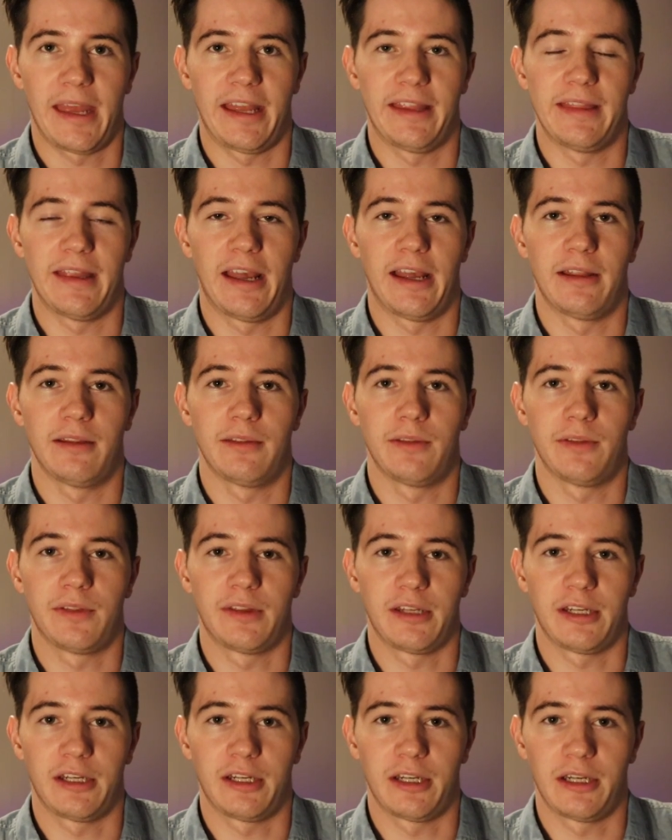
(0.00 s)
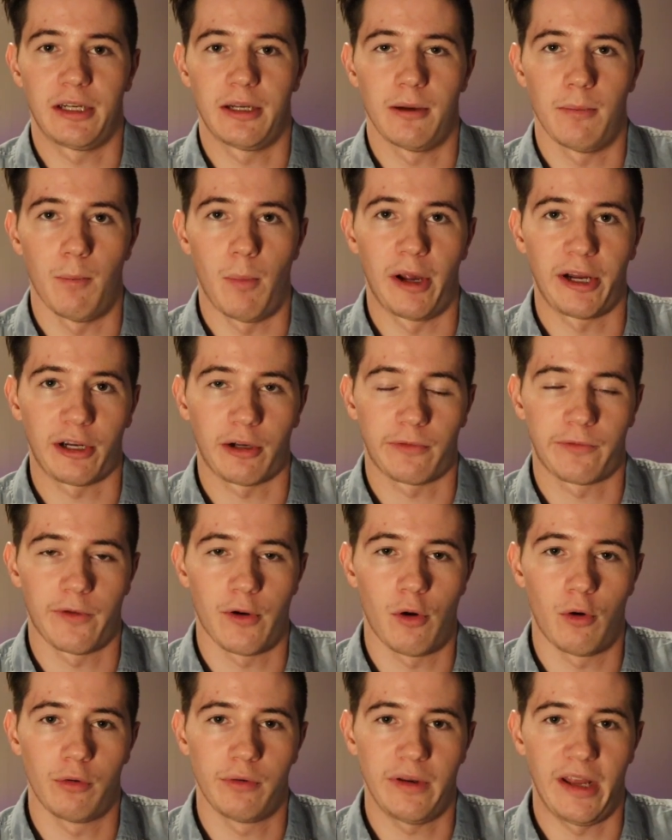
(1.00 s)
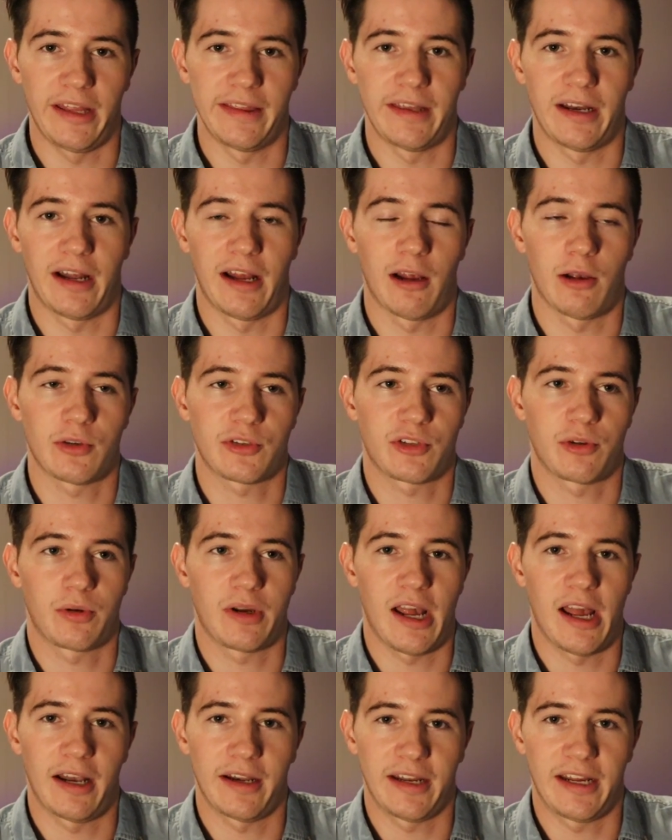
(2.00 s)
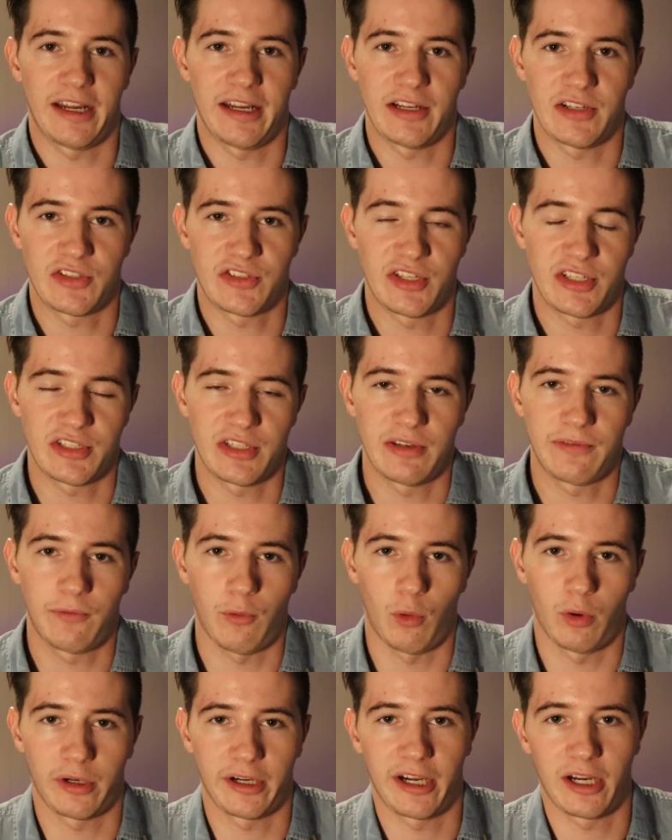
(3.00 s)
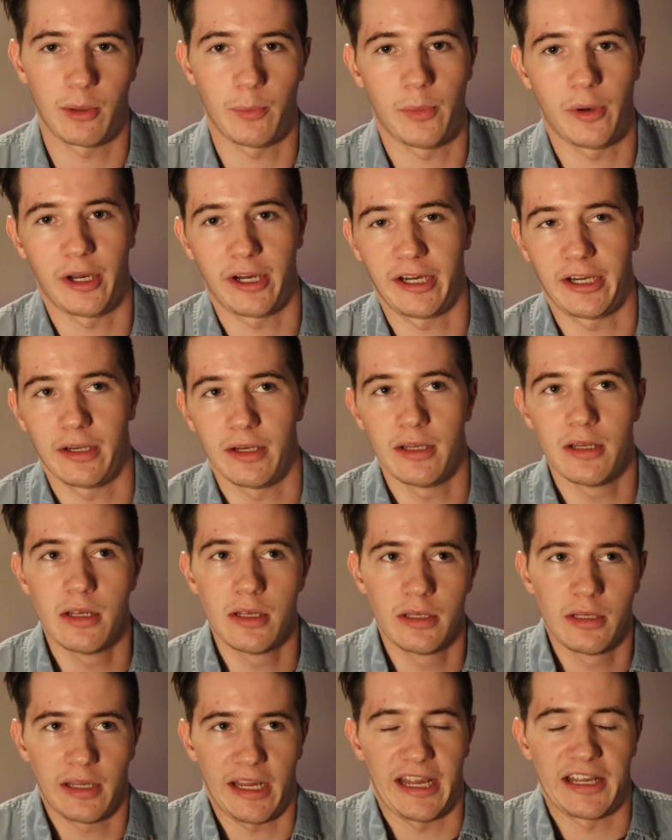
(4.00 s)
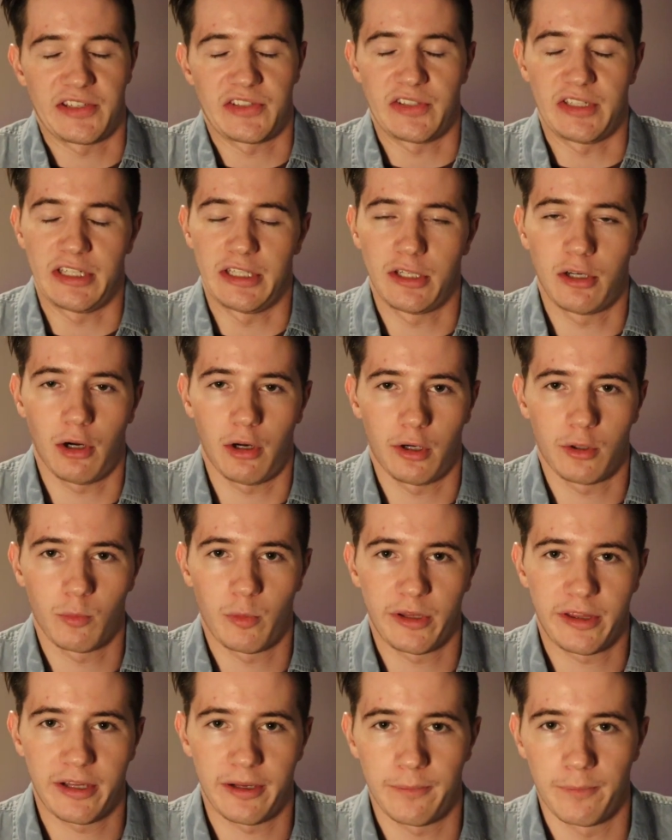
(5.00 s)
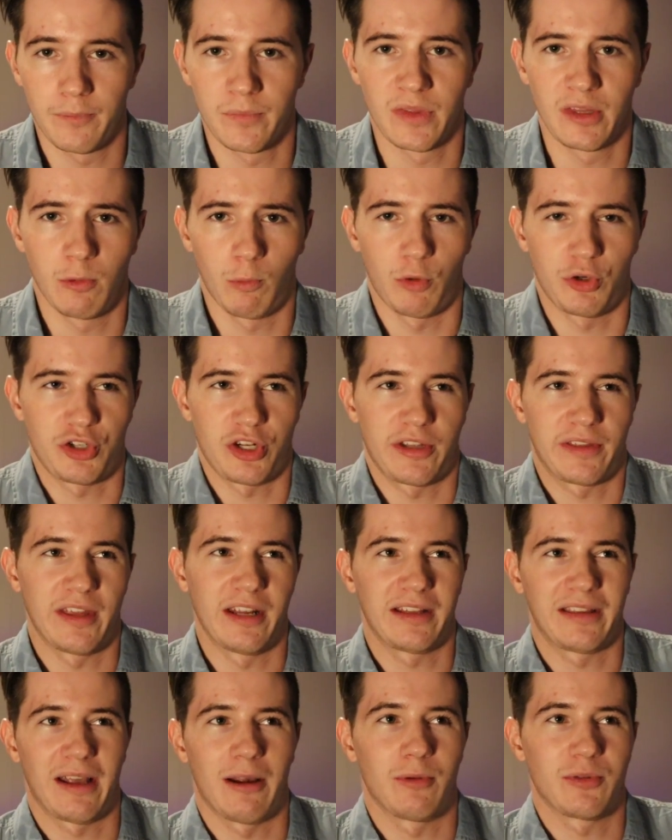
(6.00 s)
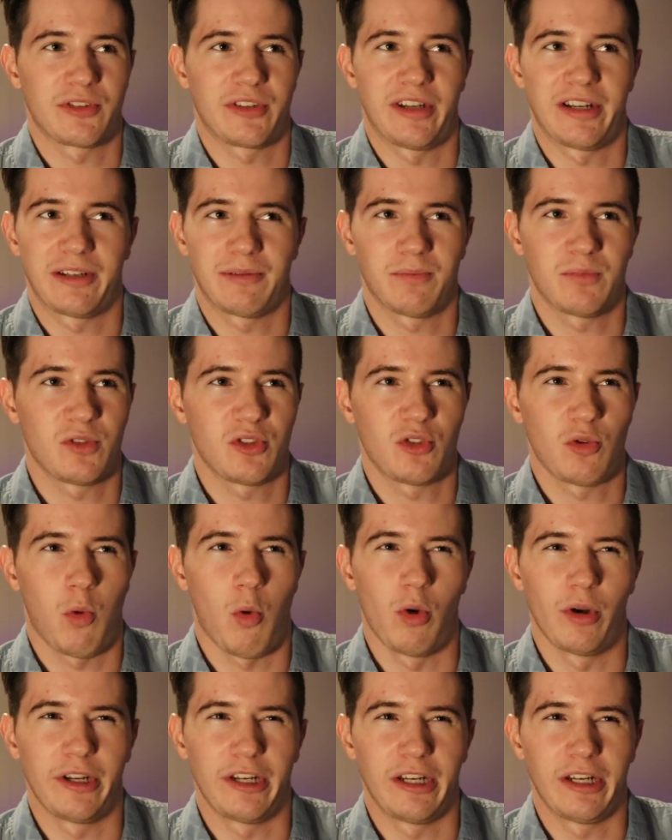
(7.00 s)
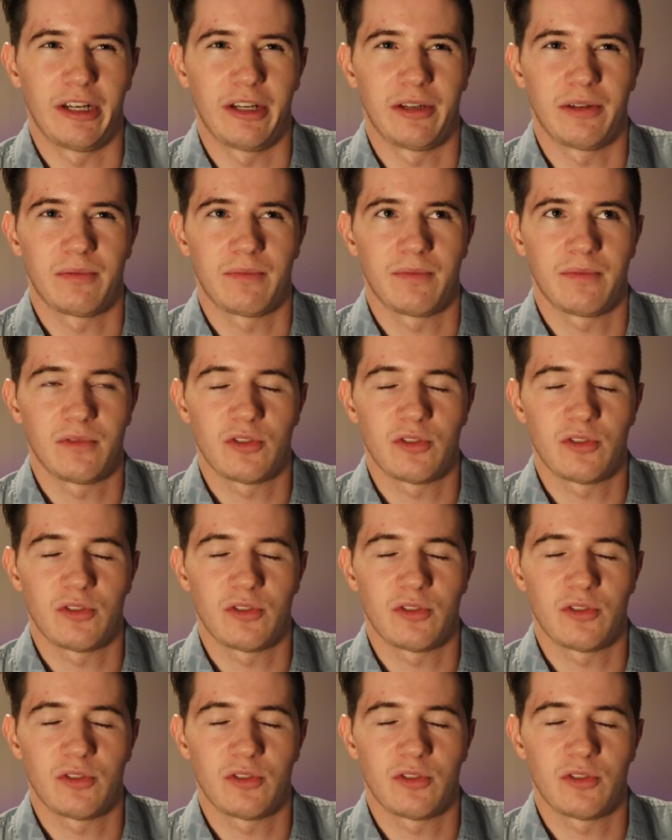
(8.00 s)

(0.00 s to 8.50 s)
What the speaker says: and then the microphone, and then I also got a 64 gigabyte SD card with it, which I think that was like $24